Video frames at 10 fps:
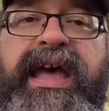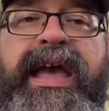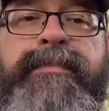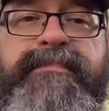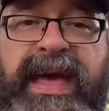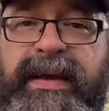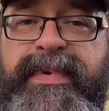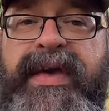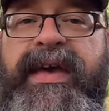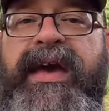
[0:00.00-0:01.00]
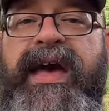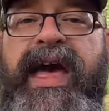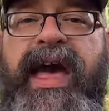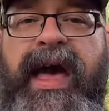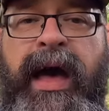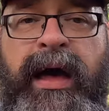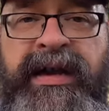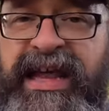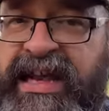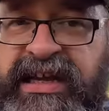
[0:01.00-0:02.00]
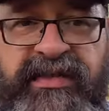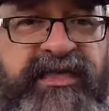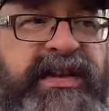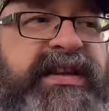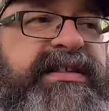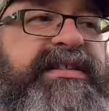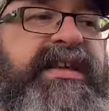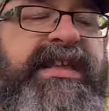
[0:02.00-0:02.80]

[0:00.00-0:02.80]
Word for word: it may be an inconvenience.